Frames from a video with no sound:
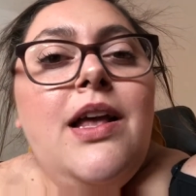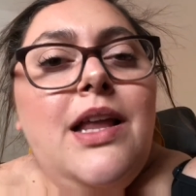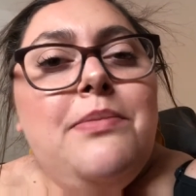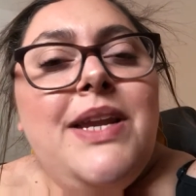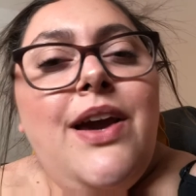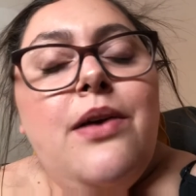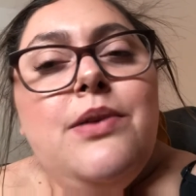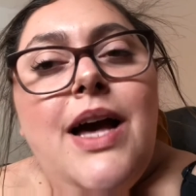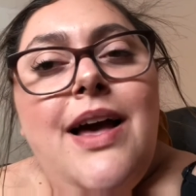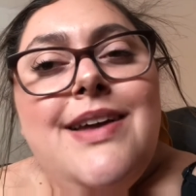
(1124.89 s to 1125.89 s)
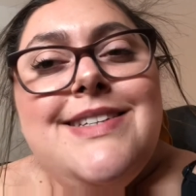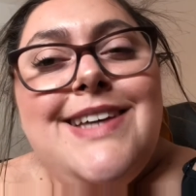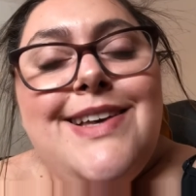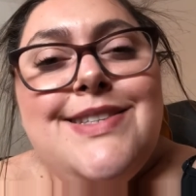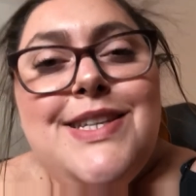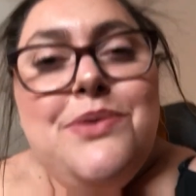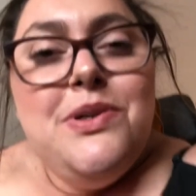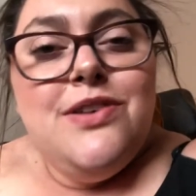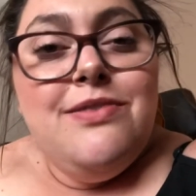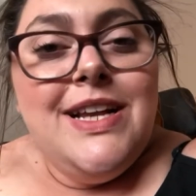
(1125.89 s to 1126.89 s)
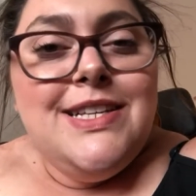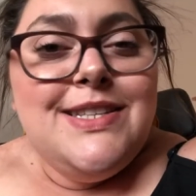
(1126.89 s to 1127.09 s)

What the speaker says: Let me know, and I'll see you all really